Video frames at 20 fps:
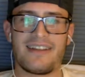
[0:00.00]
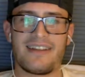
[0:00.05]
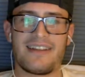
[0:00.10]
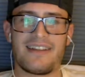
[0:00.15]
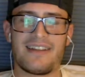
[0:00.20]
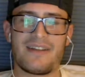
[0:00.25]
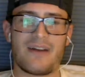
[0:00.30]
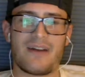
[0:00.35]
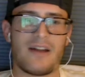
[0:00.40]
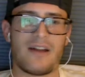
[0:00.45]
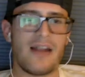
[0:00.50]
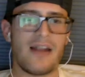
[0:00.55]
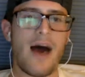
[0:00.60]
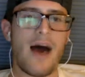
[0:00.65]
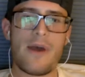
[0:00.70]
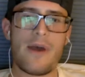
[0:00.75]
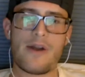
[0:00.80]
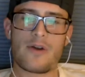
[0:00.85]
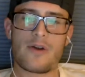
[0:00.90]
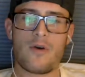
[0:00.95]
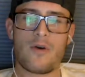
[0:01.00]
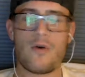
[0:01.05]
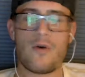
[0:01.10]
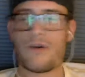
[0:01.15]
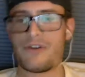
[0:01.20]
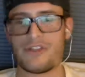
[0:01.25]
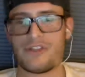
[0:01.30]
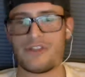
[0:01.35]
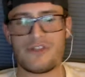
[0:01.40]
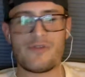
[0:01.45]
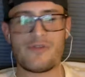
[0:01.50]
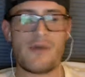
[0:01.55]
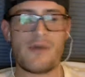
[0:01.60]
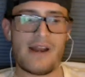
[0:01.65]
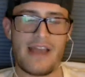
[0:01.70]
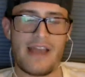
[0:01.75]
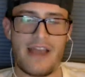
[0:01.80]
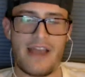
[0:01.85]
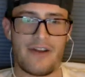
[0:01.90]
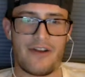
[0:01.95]
a lot better corners than
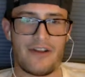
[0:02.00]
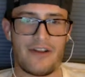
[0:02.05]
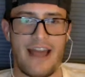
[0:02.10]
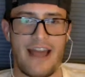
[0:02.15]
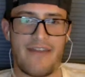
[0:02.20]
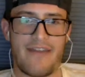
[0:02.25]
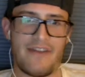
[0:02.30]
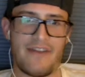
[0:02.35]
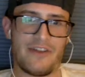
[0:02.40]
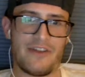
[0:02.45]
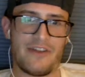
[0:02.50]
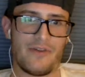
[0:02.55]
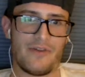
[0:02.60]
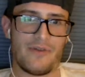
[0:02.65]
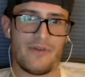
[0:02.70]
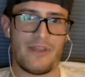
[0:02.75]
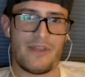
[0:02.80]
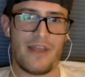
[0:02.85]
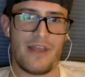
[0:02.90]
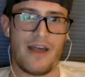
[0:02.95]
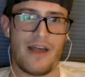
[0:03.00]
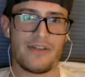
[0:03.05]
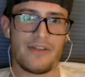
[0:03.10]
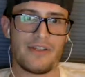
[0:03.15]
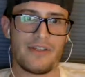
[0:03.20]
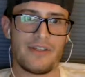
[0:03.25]
28 are going to have issues with those.